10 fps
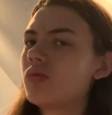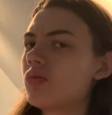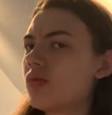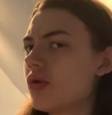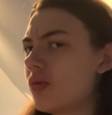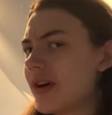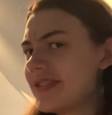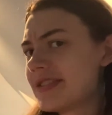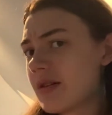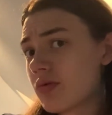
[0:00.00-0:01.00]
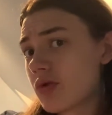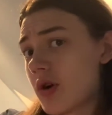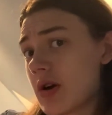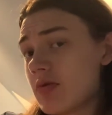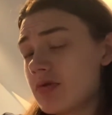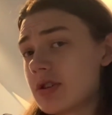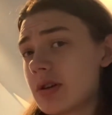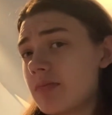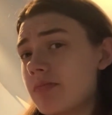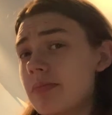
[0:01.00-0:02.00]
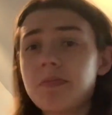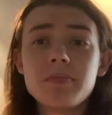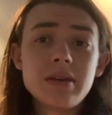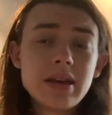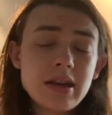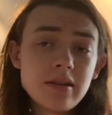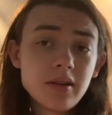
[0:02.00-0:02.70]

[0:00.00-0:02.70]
the ones that require you to be